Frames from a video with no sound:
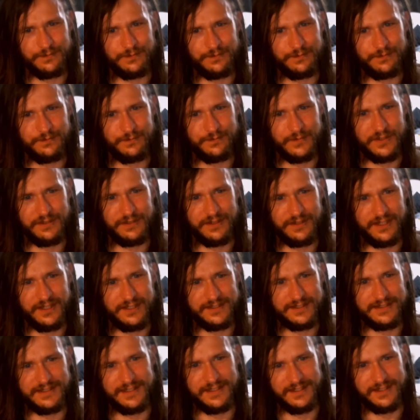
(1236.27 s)
But they're
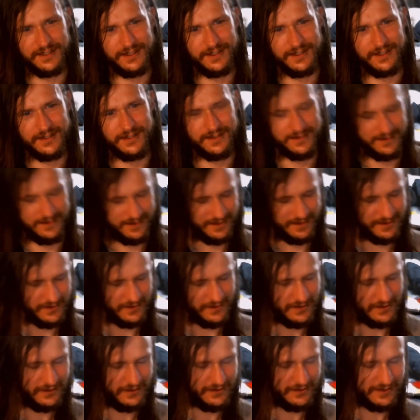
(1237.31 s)
hesitant. That's
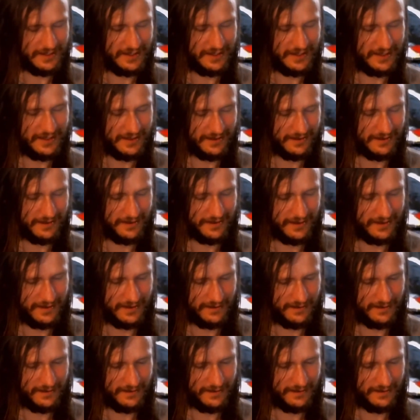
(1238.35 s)
what I was saying earlier.